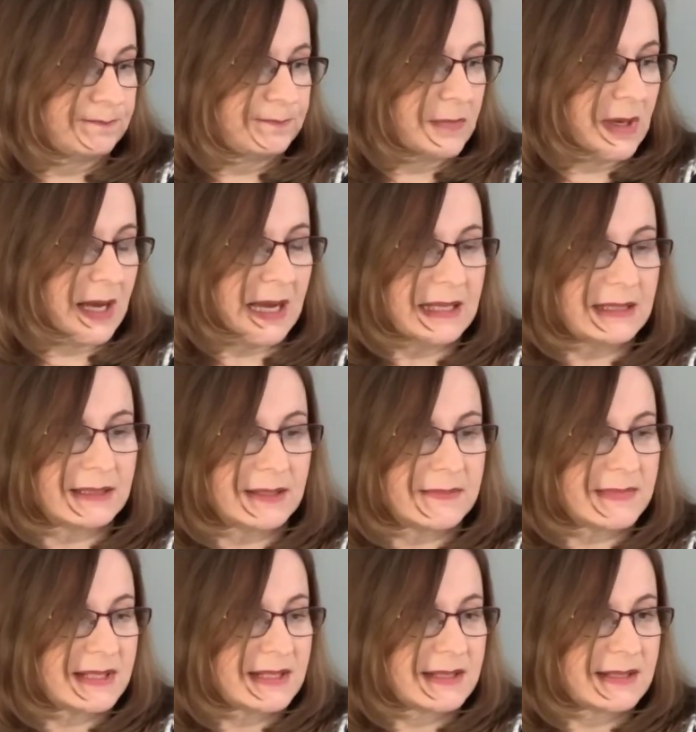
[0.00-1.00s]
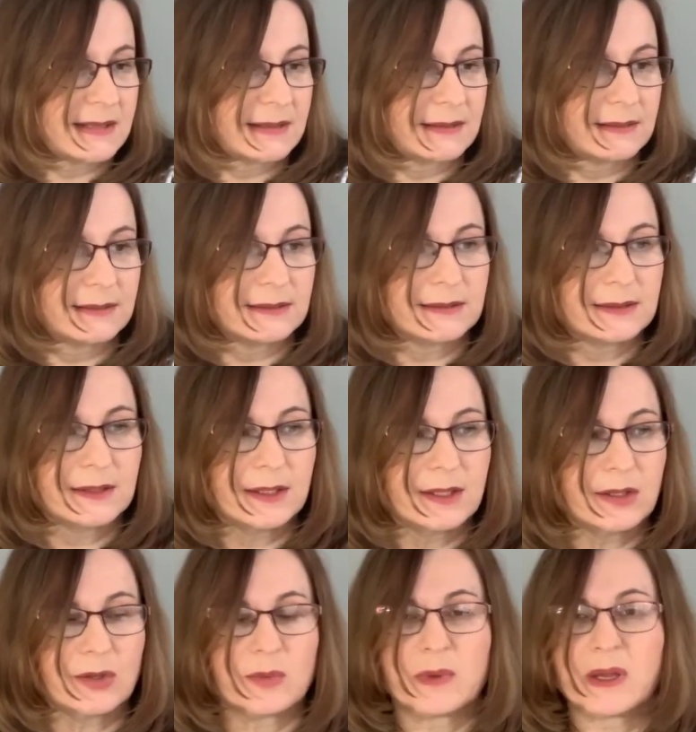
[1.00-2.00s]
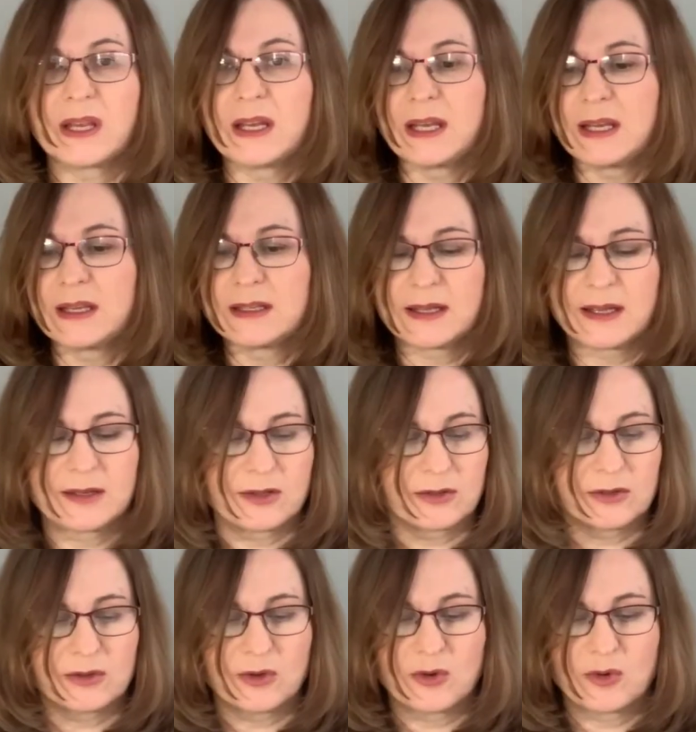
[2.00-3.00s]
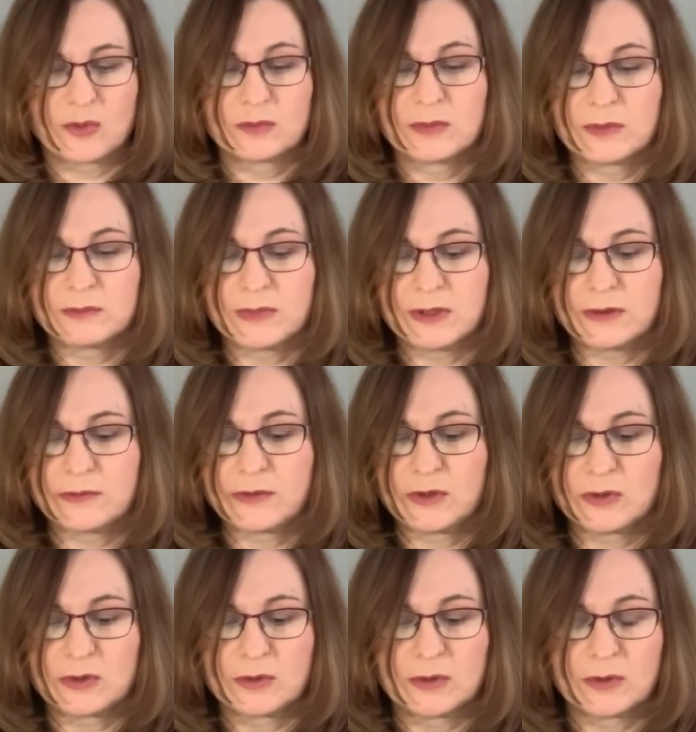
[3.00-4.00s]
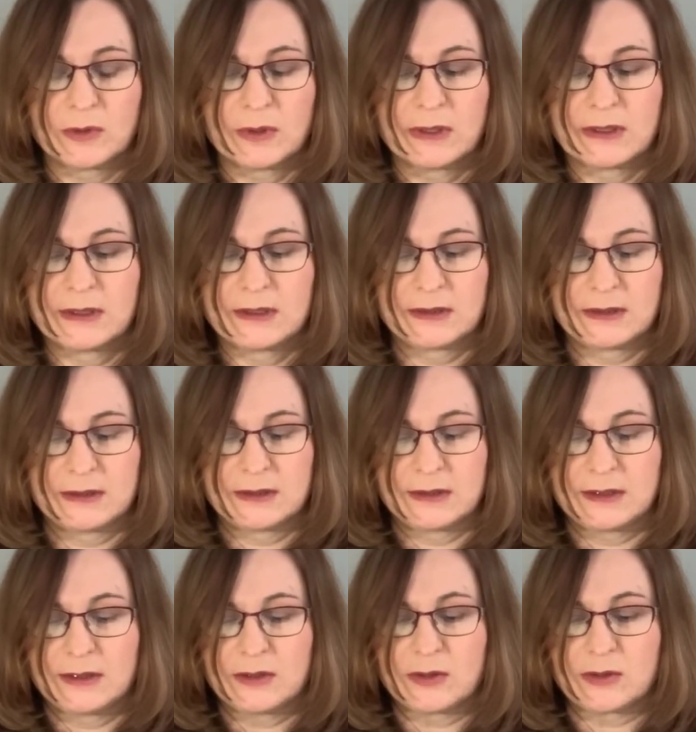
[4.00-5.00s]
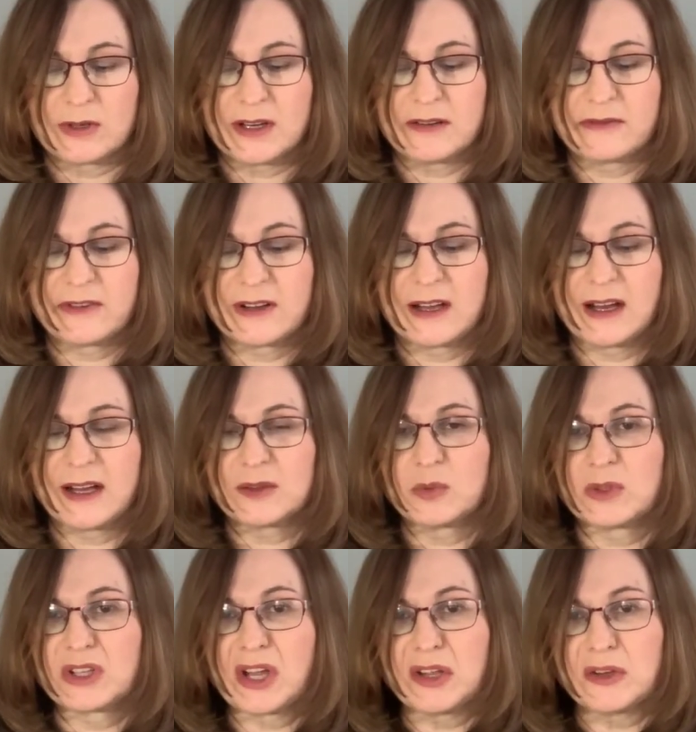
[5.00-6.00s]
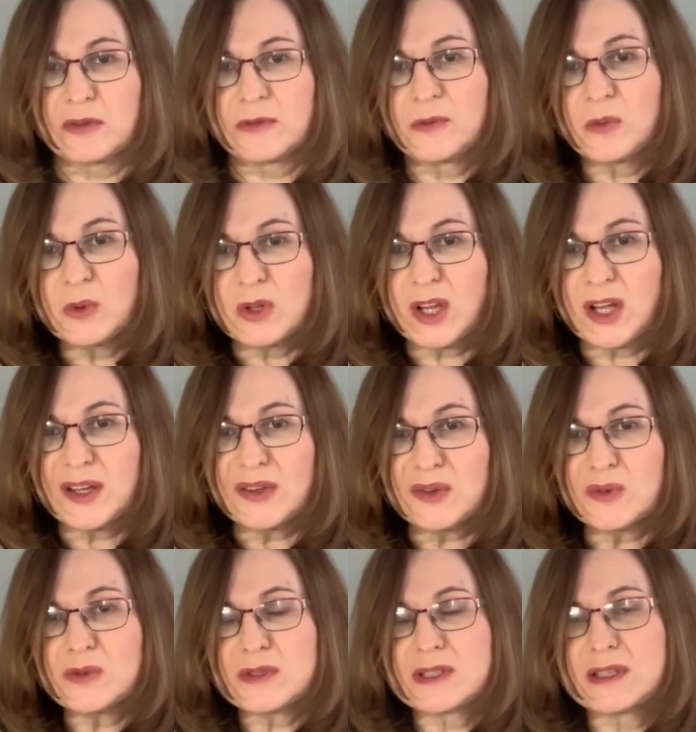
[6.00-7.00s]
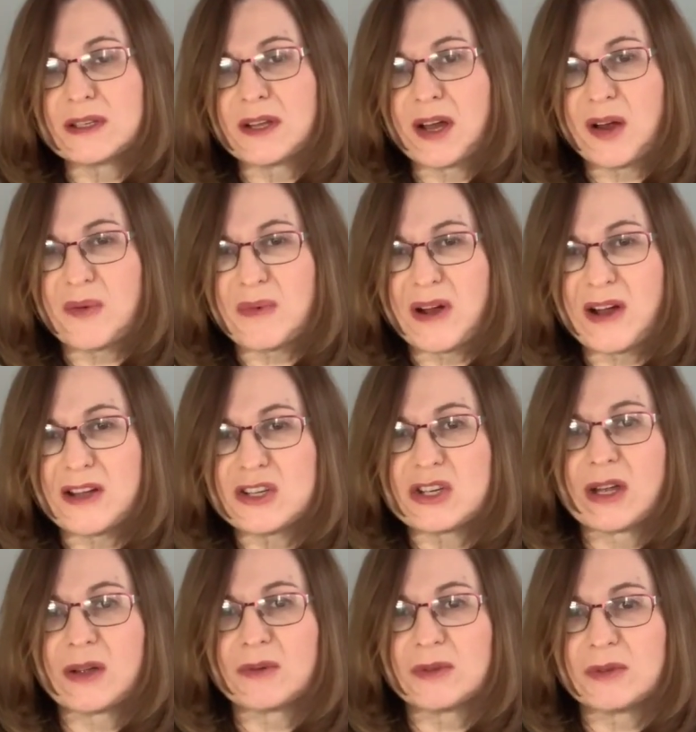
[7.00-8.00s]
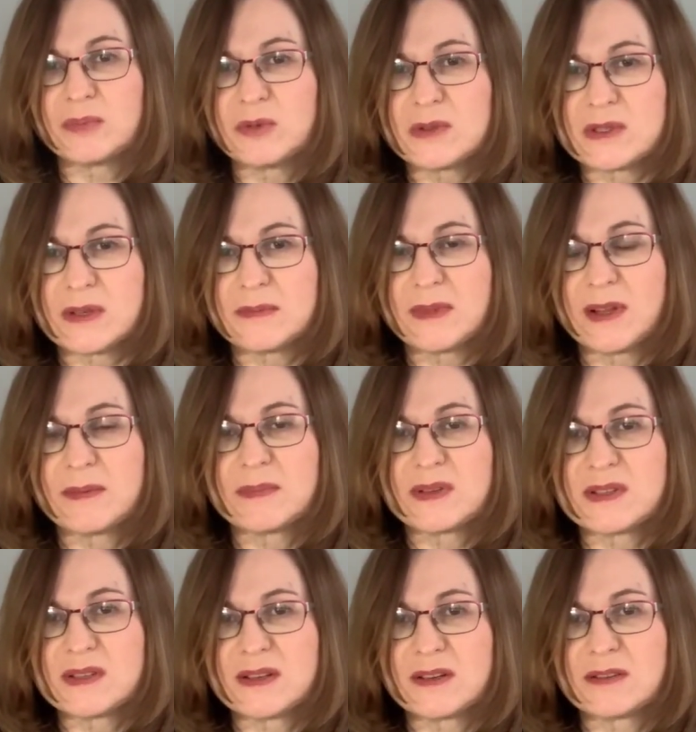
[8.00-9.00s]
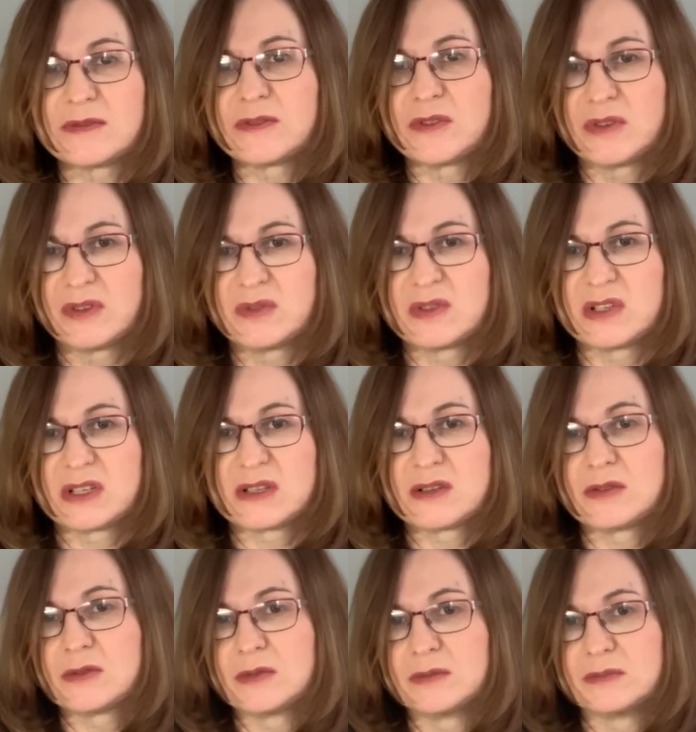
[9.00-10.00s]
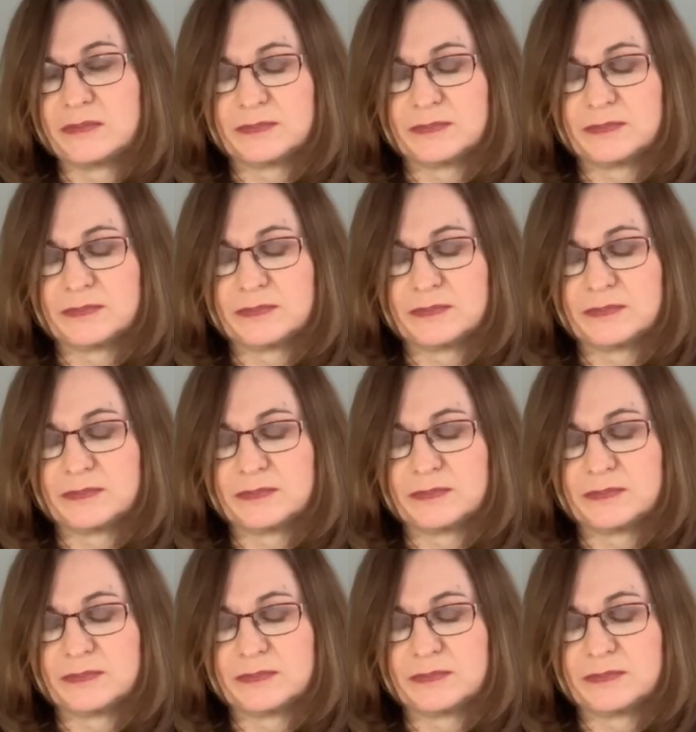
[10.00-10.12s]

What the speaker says: items you may need. I don't know if you already forgot what kind of wool I used and how much. I will put some numbers there for you just to